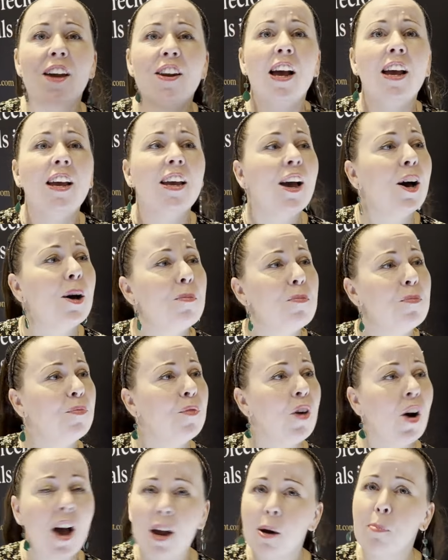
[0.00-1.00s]

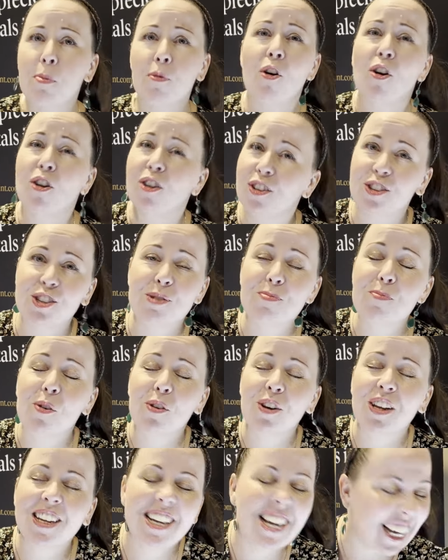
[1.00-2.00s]
I had a Barocca this
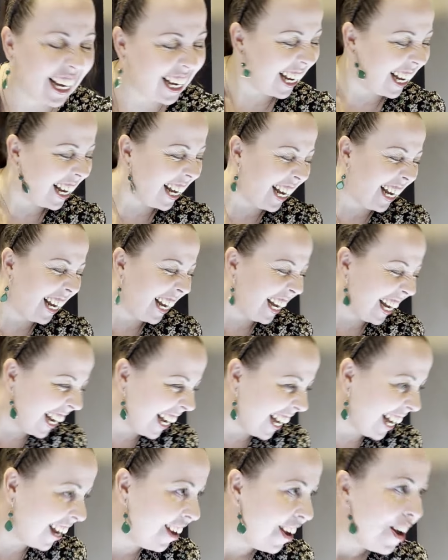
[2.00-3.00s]
morning.
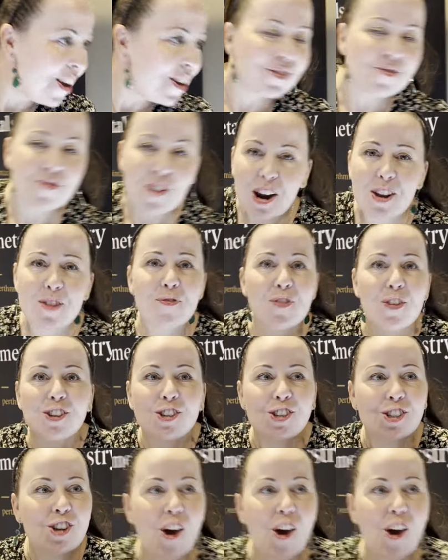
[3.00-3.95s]
Ready for the show.